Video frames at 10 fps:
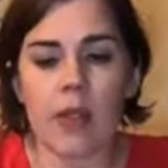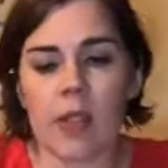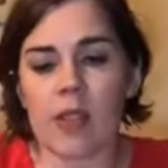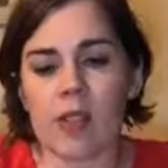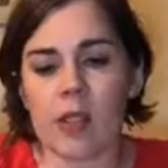
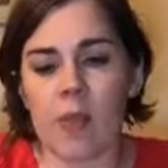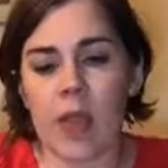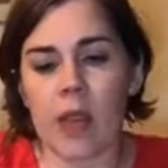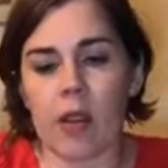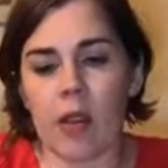These just
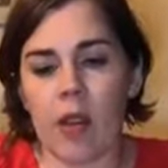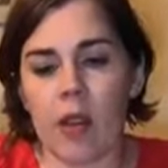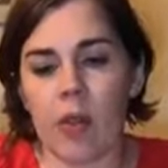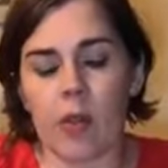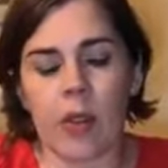make
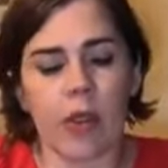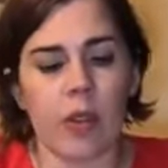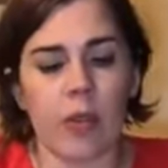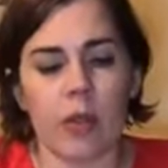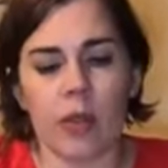really
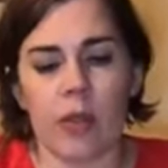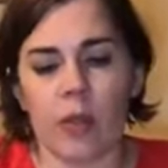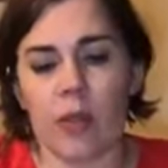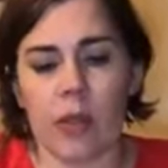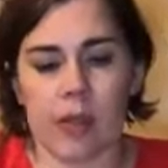cute
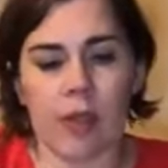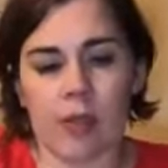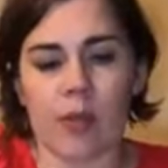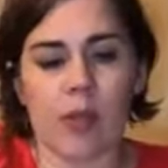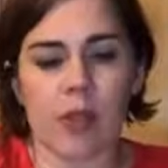little
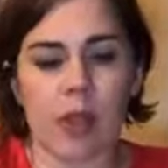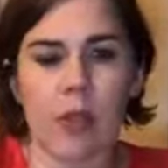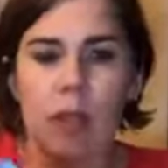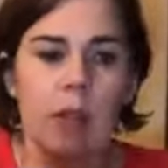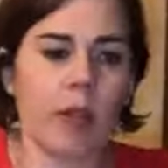accessories
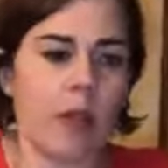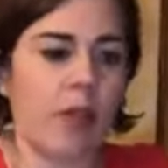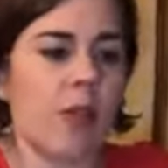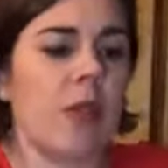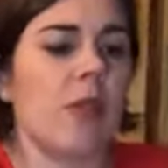on there, you
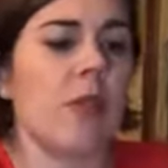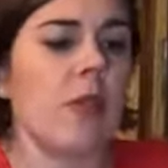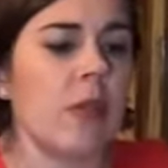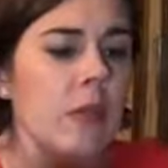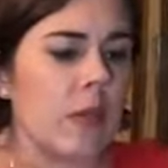know, just
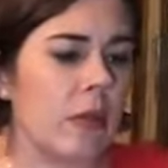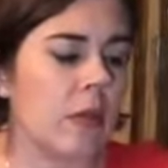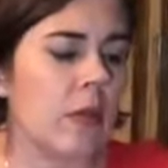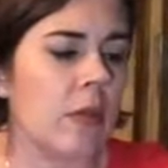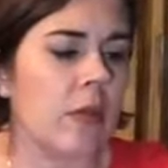
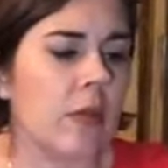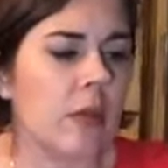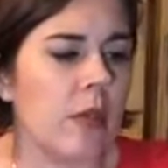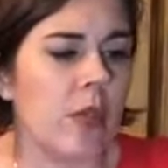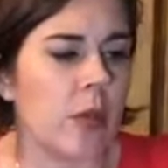
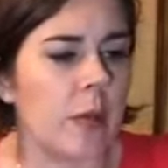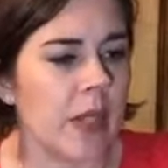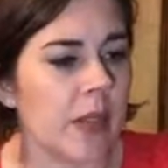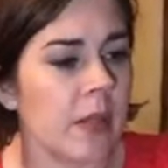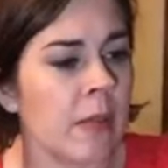
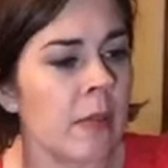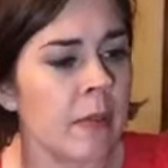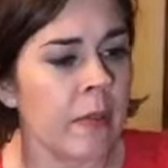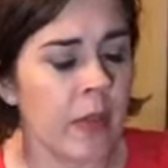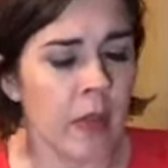adornments.
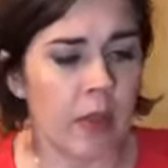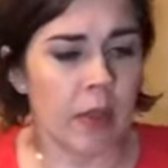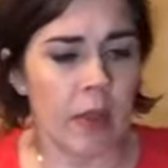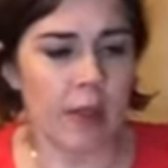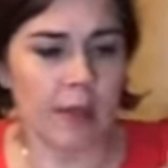
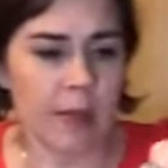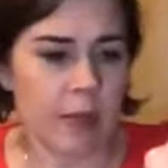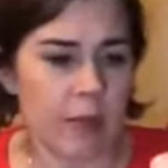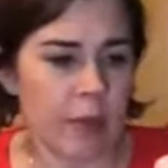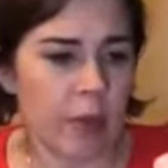I have
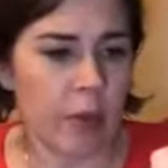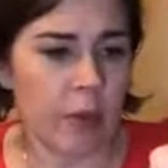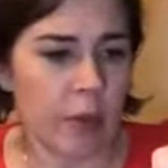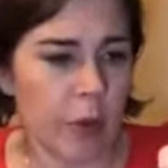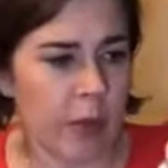some
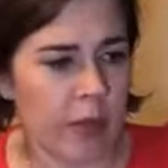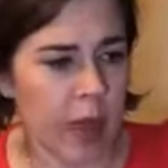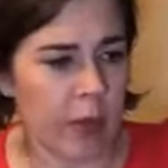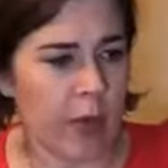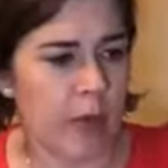little purple
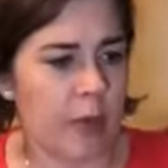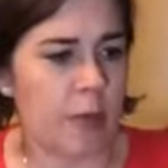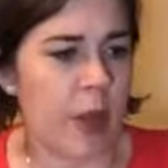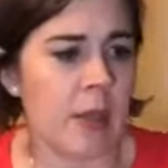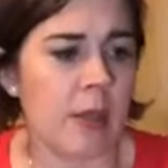flowered
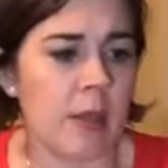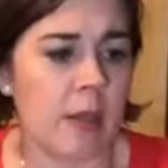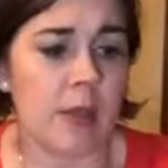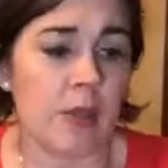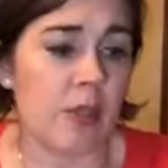
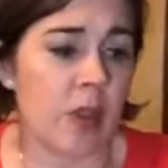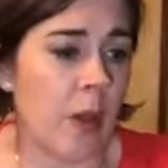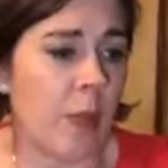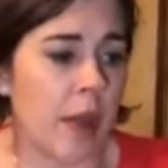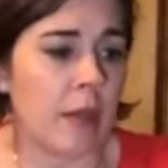buttons. They're just
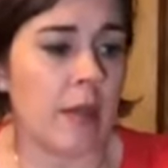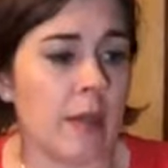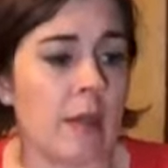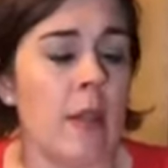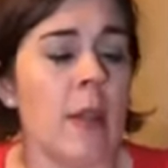all
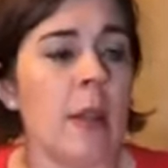buttons.